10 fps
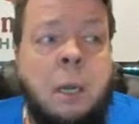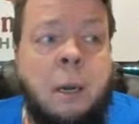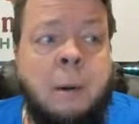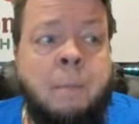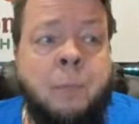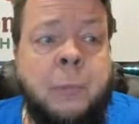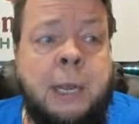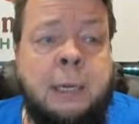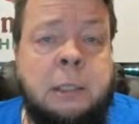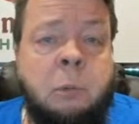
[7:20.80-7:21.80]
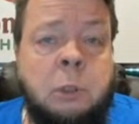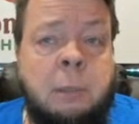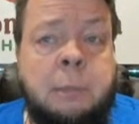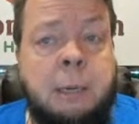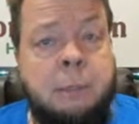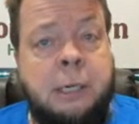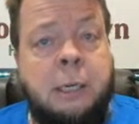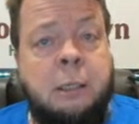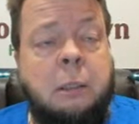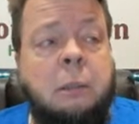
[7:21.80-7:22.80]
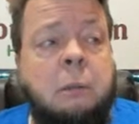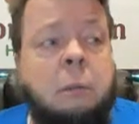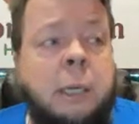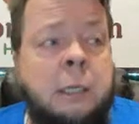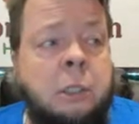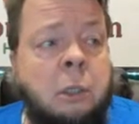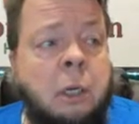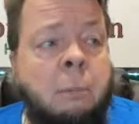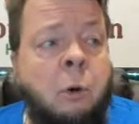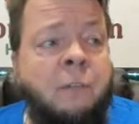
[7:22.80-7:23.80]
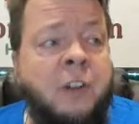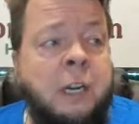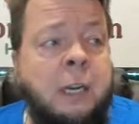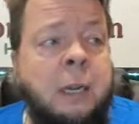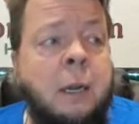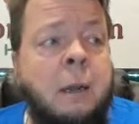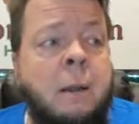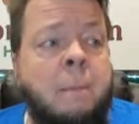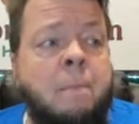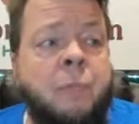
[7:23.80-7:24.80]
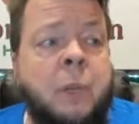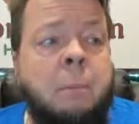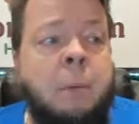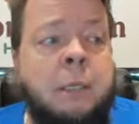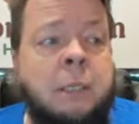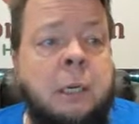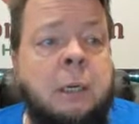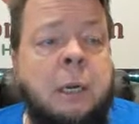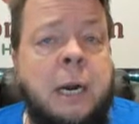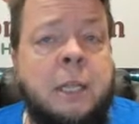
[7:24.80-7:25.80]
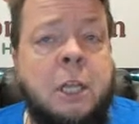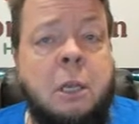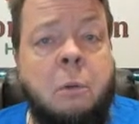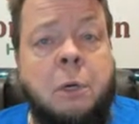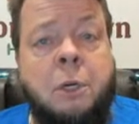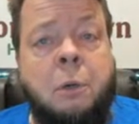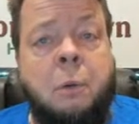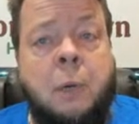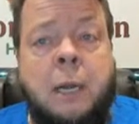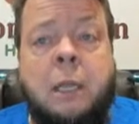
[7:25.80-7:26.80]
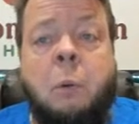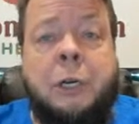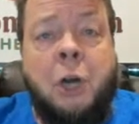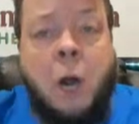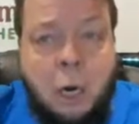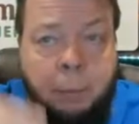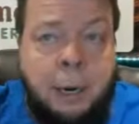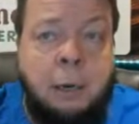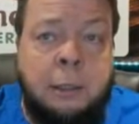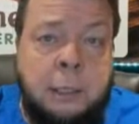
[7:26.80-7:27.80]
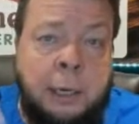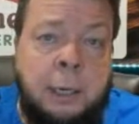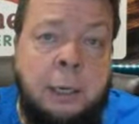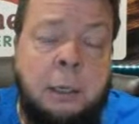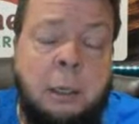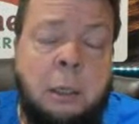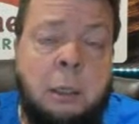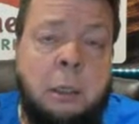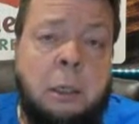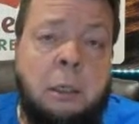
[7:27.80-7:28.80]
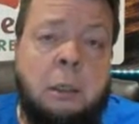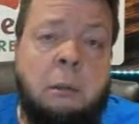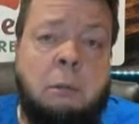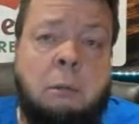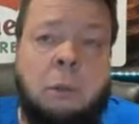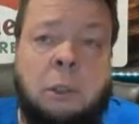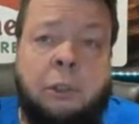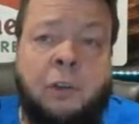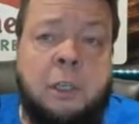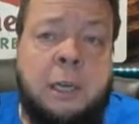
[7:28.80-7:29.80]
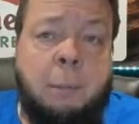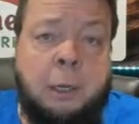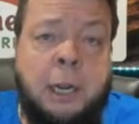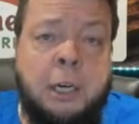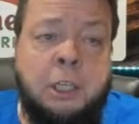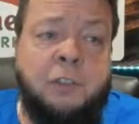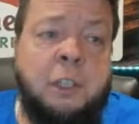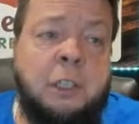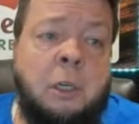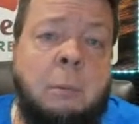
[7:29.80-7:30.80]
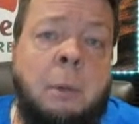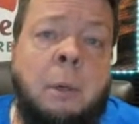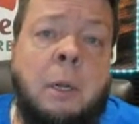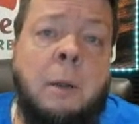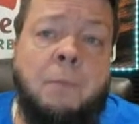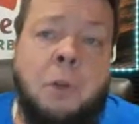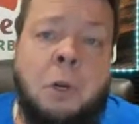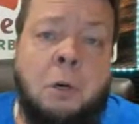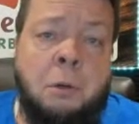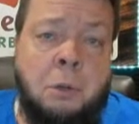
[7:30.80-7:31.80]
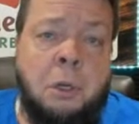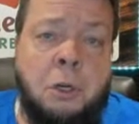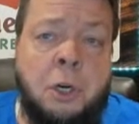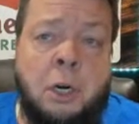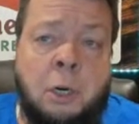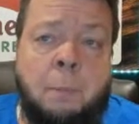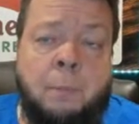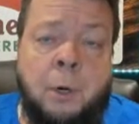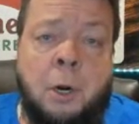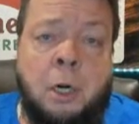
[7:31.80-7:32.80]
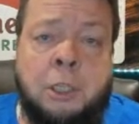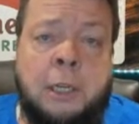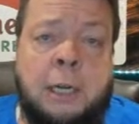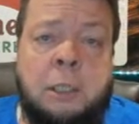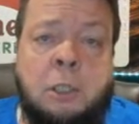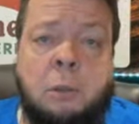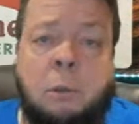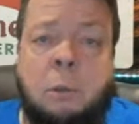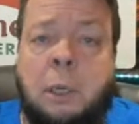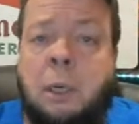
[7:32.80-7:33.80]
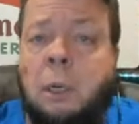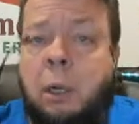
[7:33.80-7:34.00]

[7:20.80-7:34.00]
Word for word: Um, cats will sometimes eat it. Cats are a little more finicky. But uh, anything you would do, anything we talk about today, as far as applications for this herb, you can do. You can use it on your, your dogs and cats too. Okay.